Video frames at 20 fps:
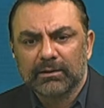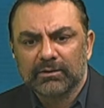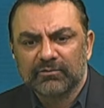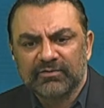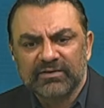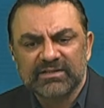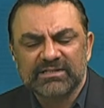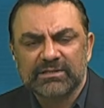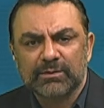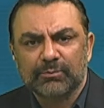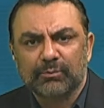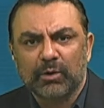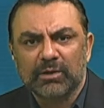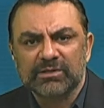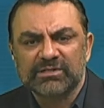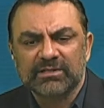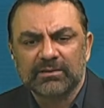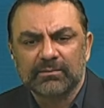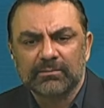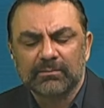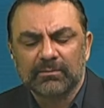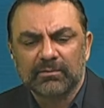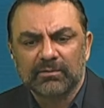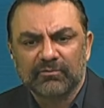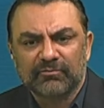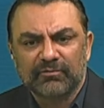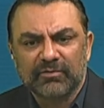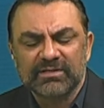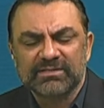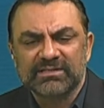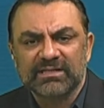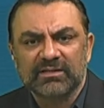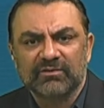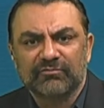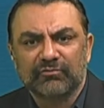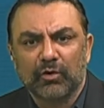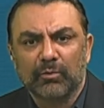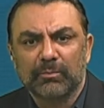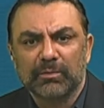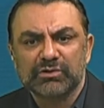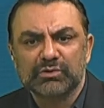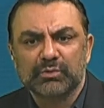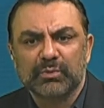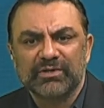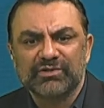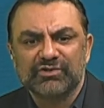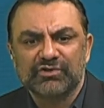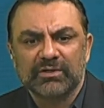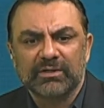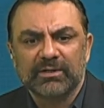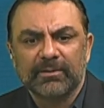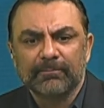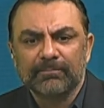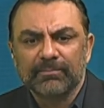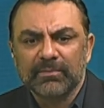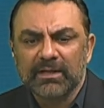First of all, sir, the first and the foremost question,